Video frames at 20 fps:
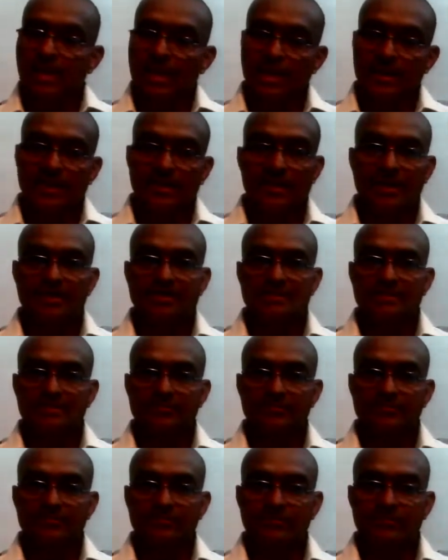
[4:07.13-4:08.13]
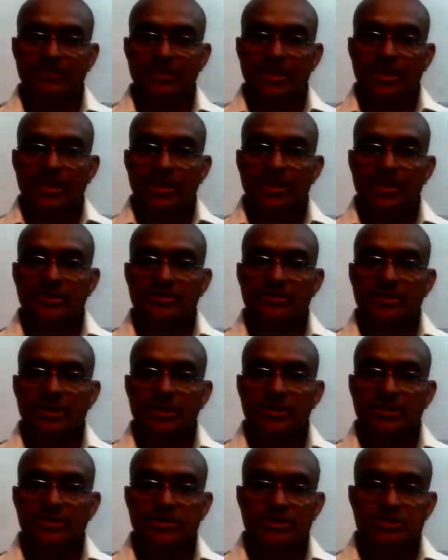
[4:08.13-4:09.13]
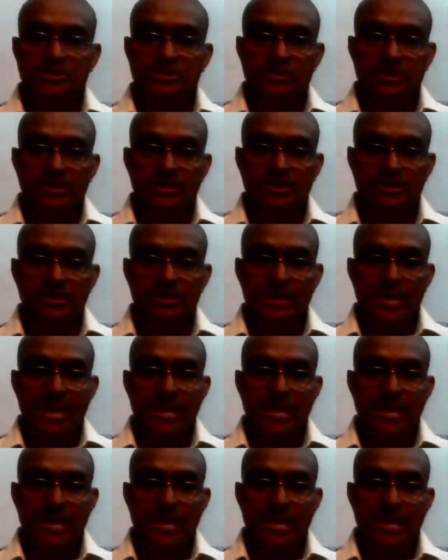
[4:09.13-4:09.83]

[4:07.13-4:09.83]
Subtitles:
unless it is registered